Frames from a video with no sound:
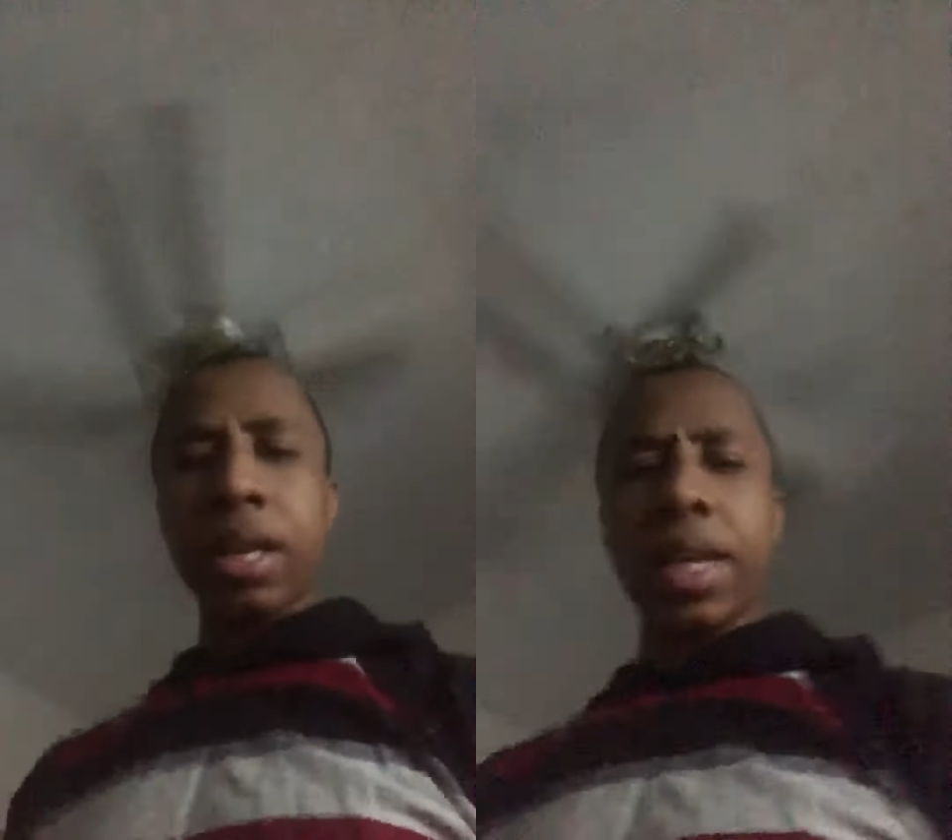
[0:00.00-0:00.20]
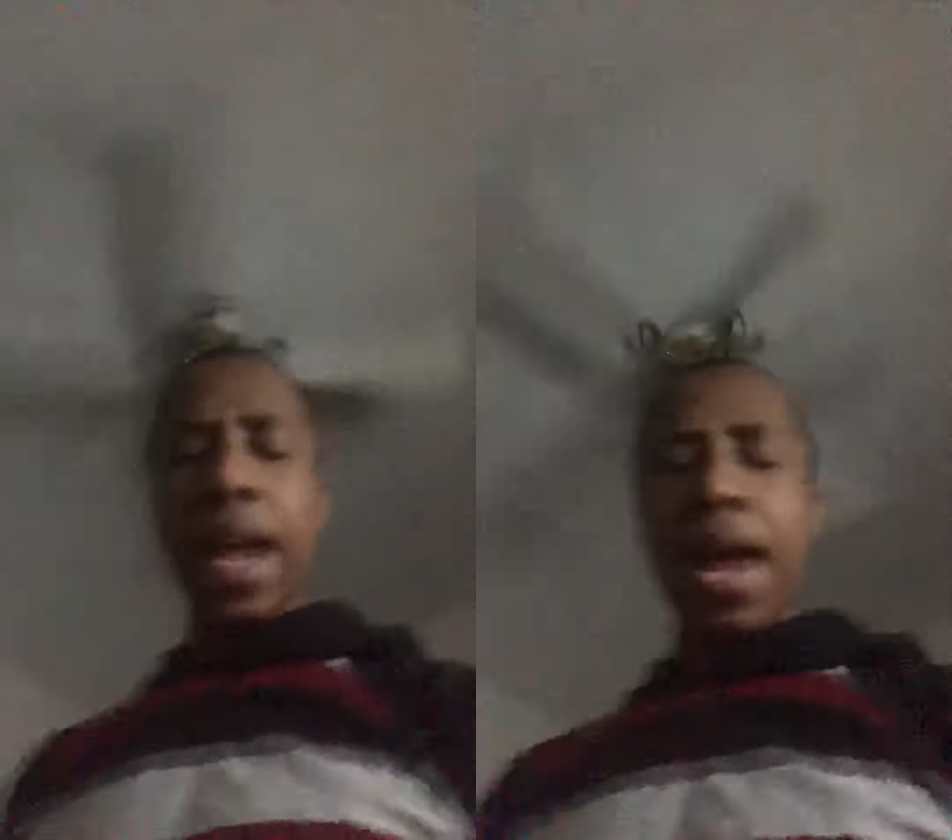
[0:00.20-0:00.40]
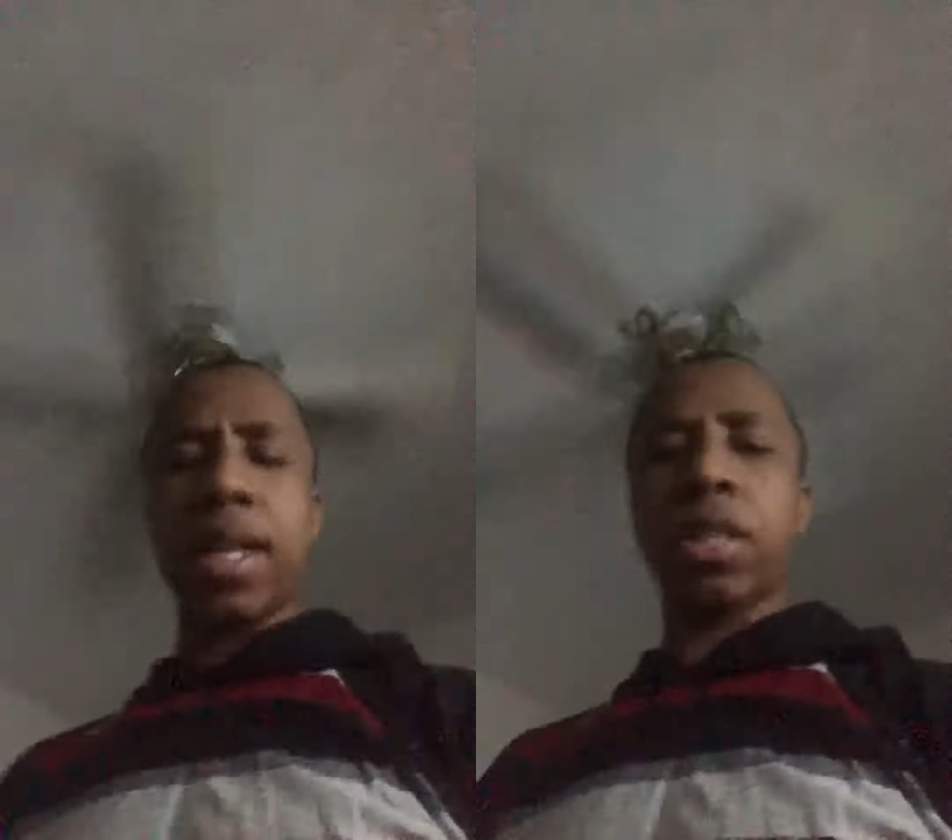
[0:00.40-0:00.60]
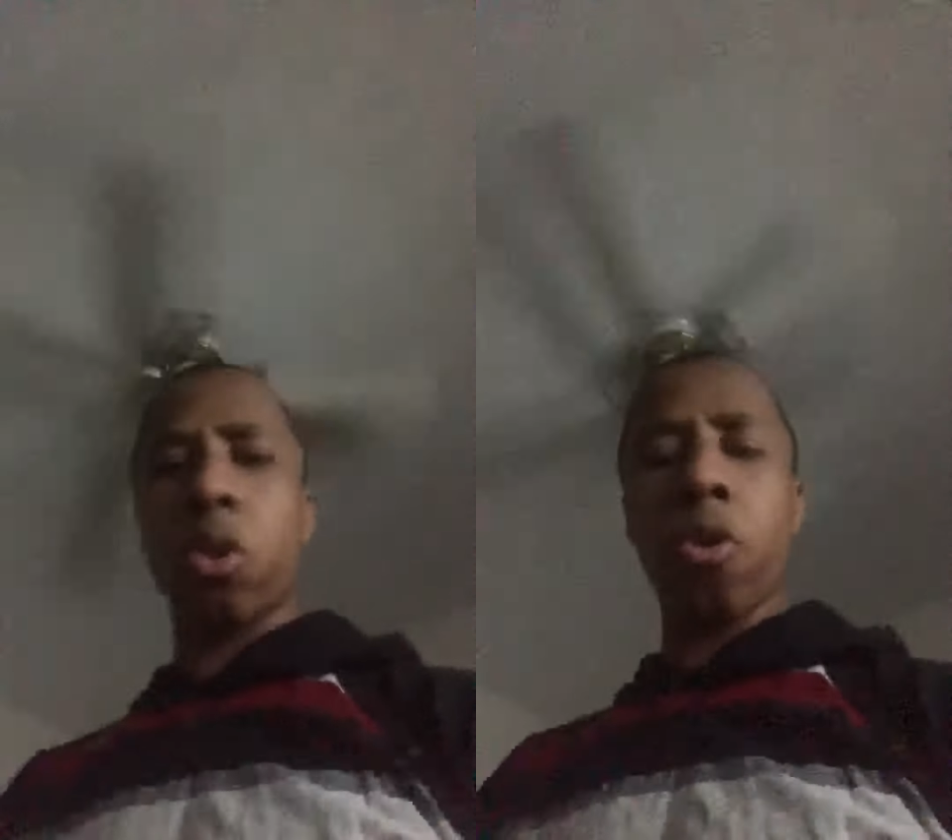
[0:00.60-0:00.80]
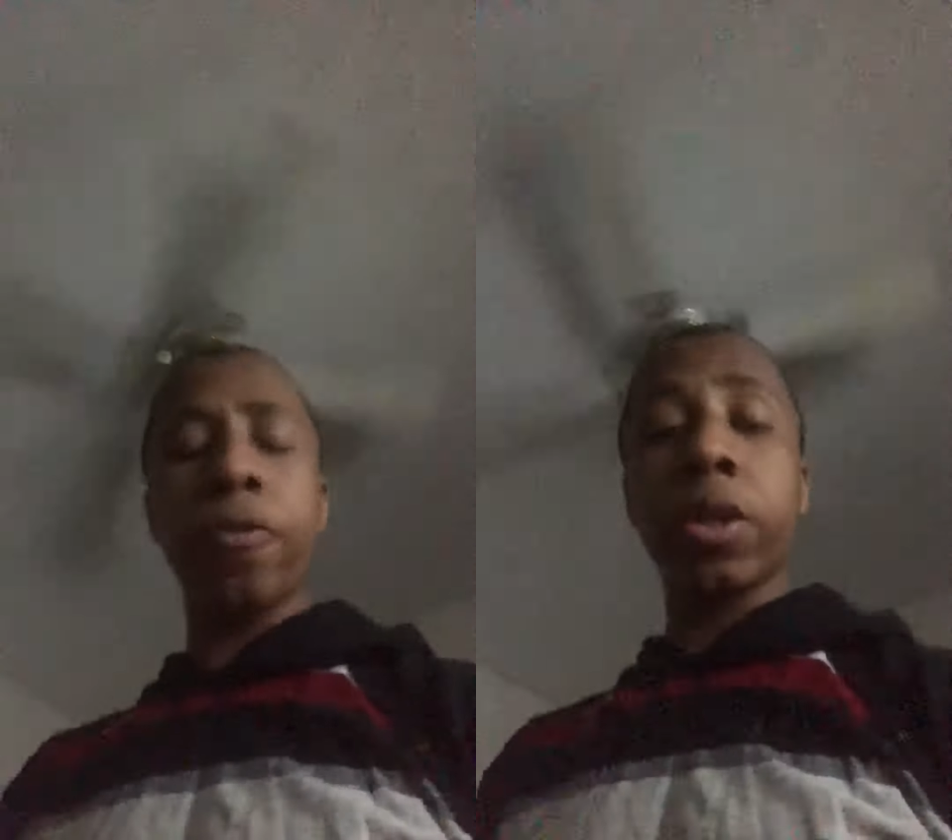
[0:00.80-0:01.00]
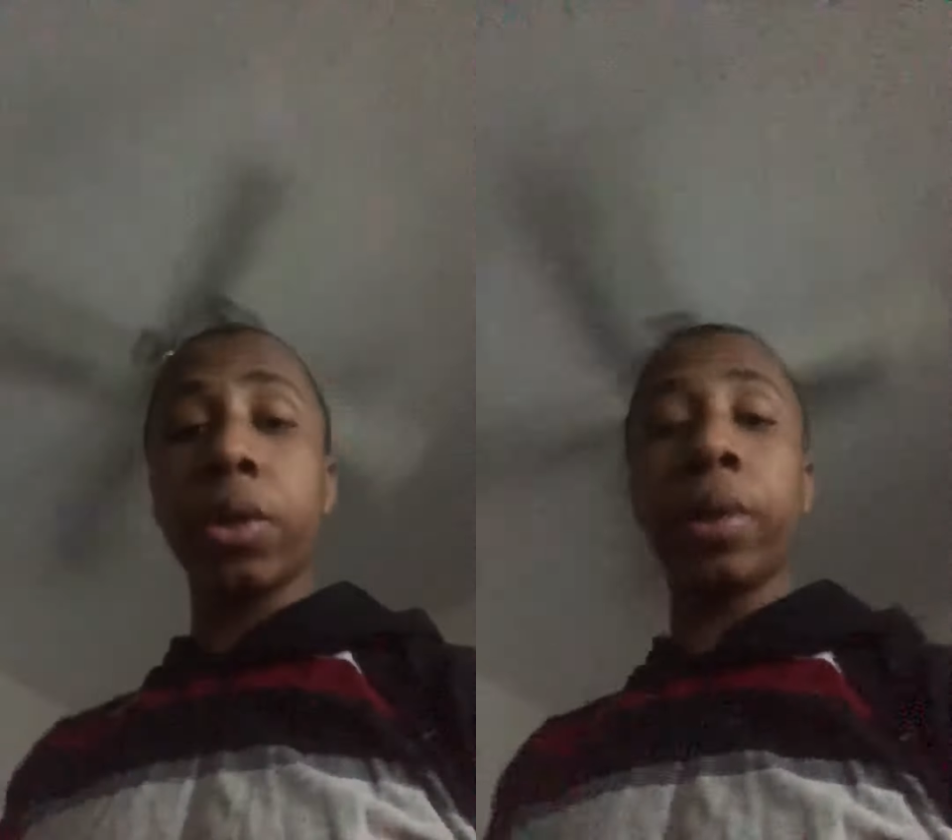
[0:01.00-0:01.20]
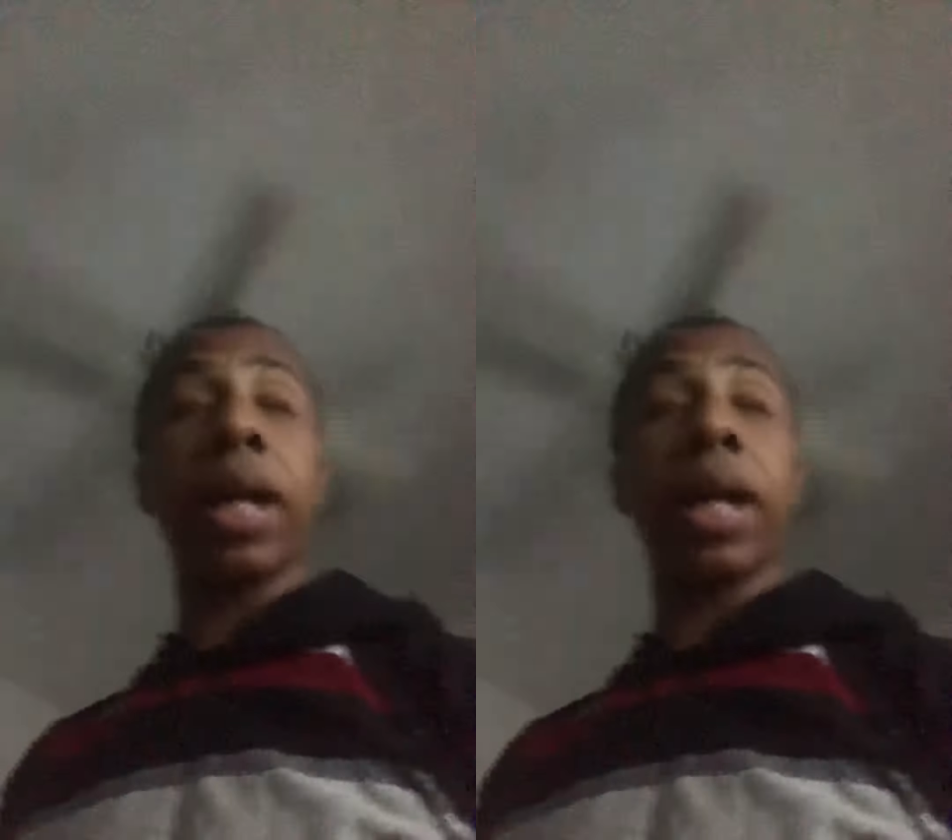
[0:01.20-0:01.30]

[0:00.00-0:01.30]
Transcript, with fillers: yeah, so hopefully you